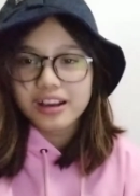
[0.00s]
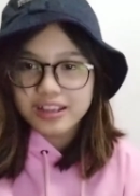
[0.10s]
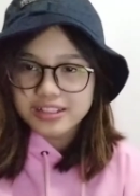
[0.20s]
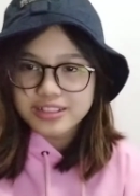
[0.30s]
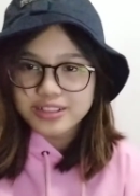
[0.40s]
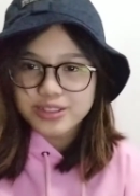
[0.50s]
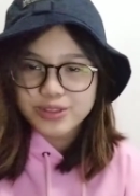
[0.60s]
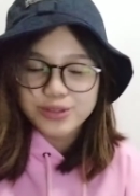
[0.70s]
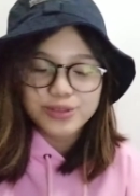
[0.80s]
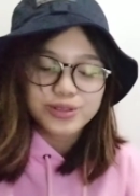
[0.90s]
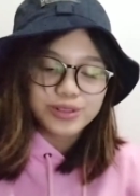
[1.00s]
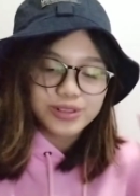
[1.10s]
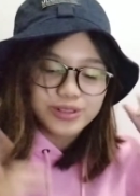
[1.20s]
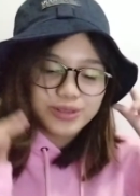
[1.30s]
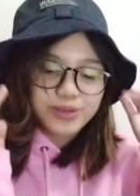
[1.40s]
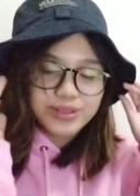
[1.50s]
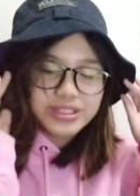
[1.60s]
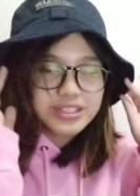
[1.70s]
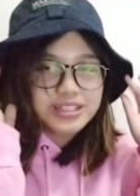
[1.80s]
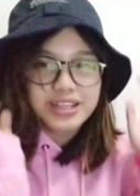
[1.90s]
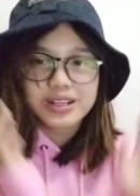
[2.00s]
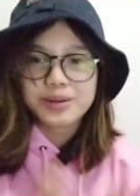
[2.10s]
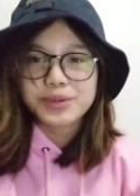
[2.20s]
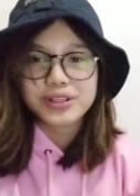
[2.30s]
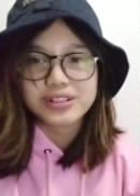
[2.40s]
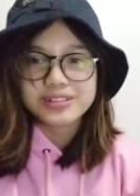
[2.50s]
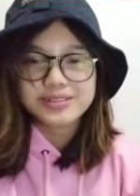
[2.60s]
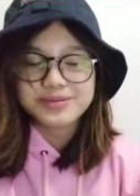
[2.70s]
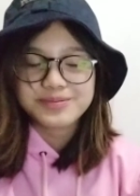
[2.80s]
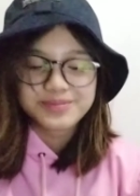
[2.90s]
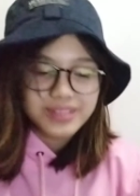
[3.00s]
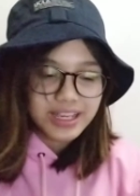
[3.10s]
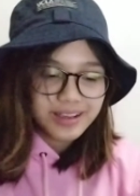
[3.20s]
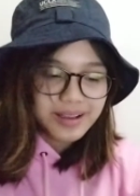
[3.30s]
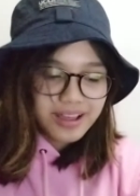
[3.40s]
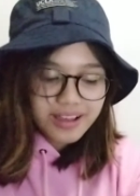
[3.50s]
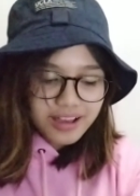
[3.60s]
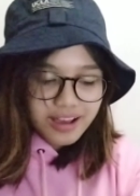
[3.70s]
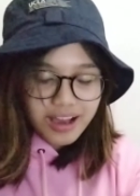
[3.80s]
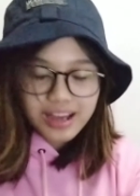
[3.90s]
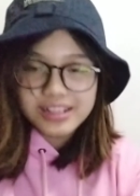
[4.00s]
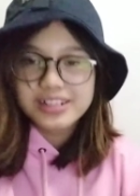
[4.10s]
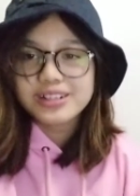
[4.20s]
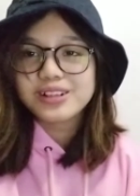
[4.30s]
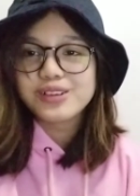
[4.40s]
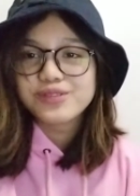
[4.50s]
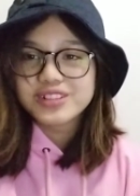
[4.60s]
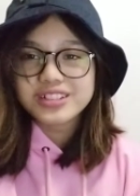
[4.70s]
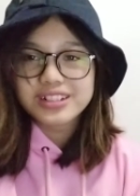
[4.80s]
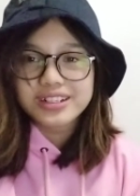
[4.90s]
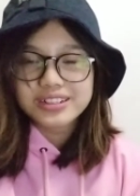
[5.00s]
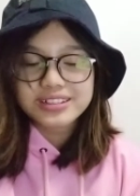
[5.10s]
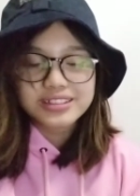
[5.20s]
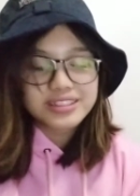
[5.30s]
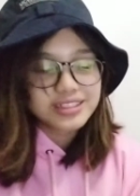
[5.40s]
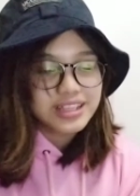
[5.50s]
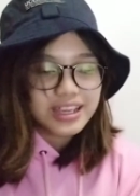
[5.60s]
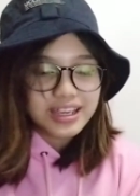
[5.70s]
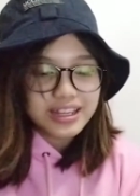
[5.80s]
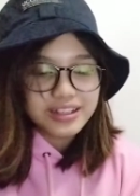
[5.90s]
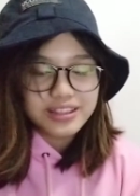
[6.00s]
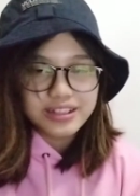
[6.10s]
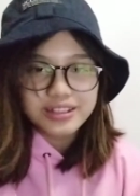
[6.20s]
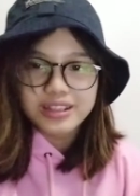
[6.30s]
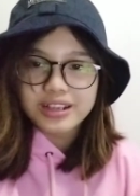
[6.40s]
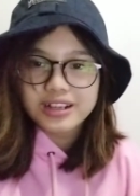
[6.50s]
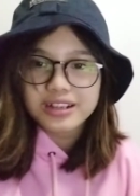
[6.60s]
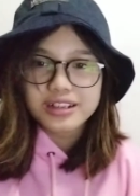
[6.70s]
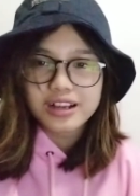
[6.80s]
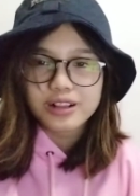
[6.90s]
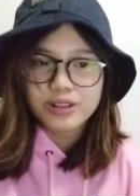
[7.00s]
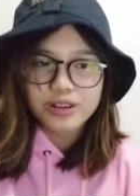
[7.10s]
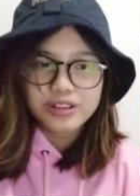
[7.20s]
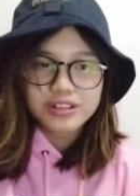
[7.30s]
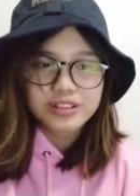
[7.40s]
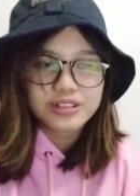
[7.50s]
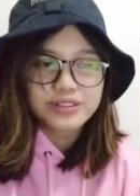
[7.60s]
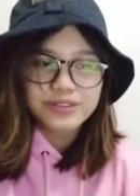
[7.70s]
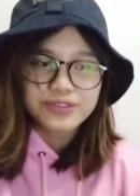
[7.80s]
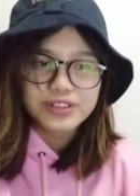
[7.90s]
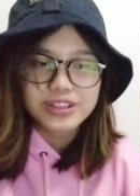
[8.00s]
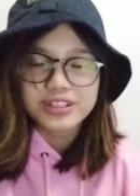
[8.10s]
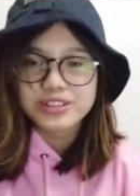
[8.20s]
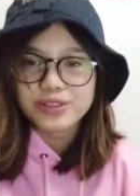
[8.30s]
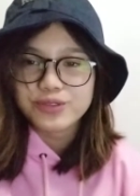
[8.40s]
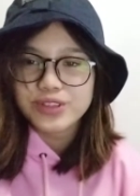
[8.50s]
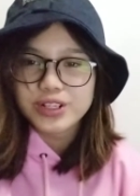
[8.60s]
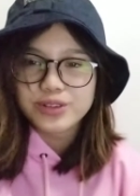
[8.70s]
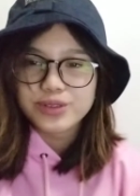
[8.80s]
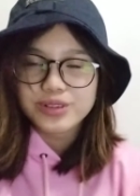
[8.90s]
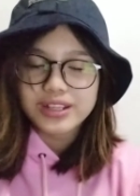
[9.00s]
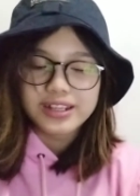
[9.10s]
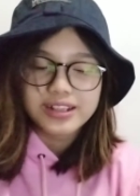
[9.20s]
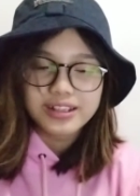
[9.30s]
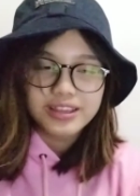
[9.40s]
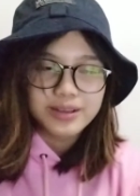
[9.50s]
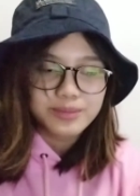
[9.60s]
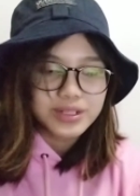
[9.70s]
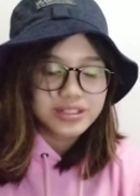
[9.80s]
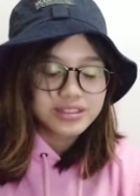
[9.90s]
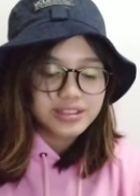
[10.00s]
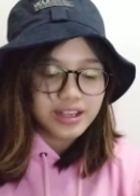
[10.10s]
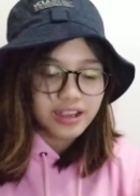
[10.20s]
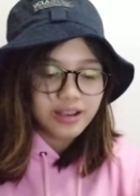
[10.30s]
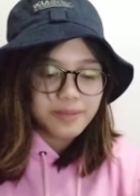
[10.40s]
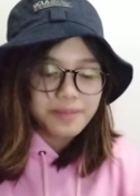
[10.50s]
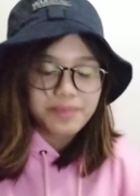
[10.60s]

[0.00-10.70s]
I just do not know what to say, come on. Like, I didn't even say anything like a lot for this whole video and anything, because like